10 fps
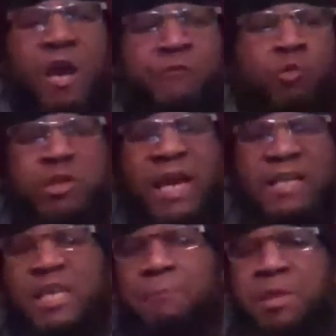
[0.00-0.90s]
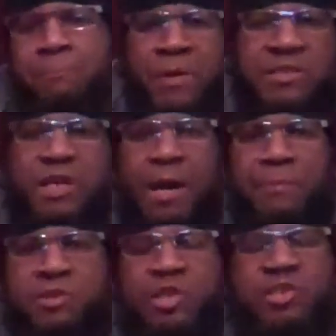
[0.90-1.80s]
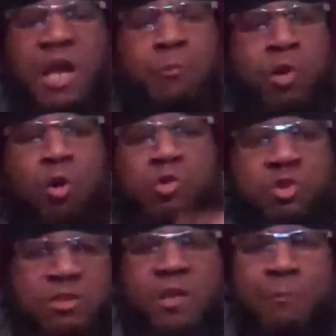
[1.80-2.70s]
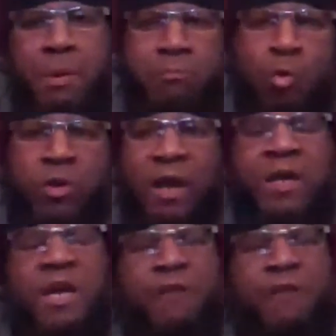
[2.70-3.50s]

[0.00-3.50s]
If you can't get me the best competition, I will go to another promoter.